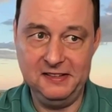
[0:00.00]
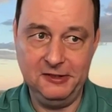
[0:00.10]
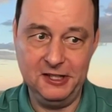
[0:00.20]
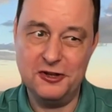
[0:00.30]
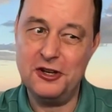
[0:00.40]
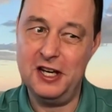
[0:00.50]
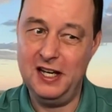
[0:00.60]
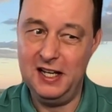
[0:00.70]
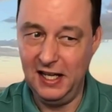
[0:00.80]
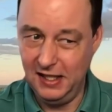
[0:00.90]
You can
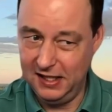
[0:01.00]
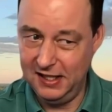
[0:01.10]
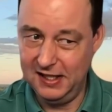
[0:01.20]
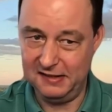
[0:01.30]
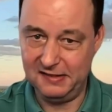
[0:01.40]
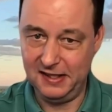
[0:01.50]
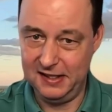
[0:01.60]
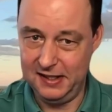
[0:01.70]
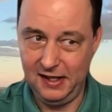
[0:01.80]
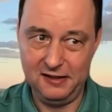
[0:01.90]
chain AES to
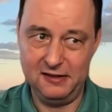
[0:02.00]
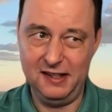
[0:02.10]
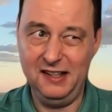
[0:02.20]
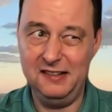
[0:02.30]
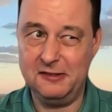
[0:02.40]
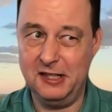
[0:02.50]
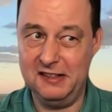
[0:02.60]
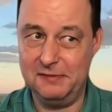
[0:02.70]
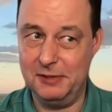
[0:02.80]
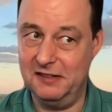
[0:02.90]
get higher key
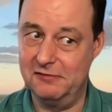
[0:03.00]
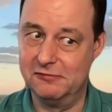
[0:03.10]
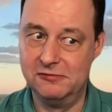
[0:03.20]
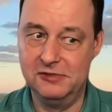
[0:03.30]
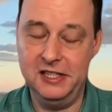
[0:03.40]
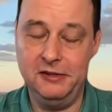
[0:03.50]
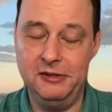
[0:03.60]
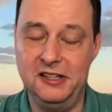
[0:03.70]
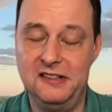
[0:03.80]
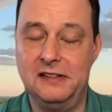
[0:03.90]
strengths, but it's really,
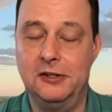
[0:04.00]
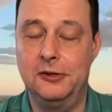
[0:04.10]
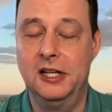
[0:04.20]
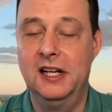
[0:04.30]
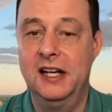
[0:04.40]
really slow.